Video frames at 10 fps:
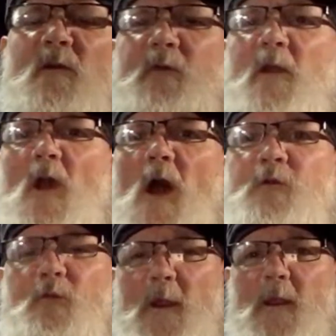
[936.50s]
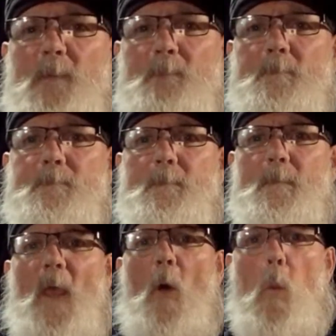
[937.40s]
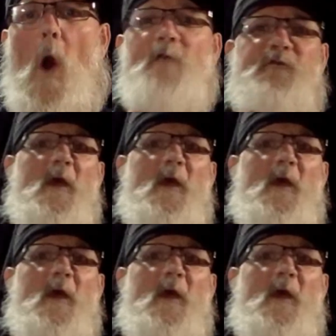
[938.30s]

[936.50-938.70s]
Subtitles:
of the country wants